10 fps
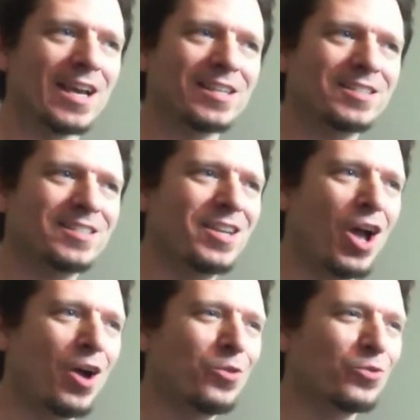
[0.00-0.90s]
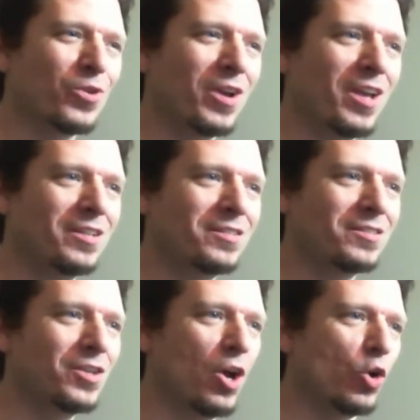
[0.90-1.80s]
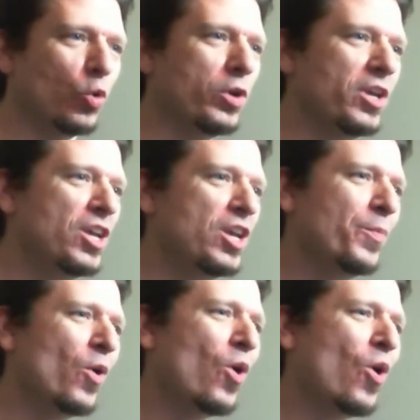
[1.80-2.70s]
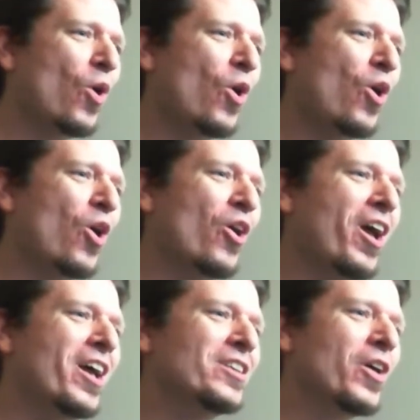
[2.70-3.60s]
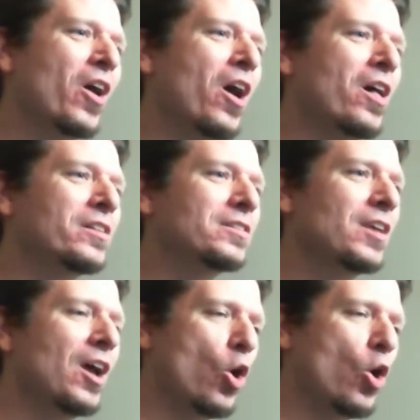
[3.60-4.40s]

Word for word: Yes, now the rains weep o'er his halls,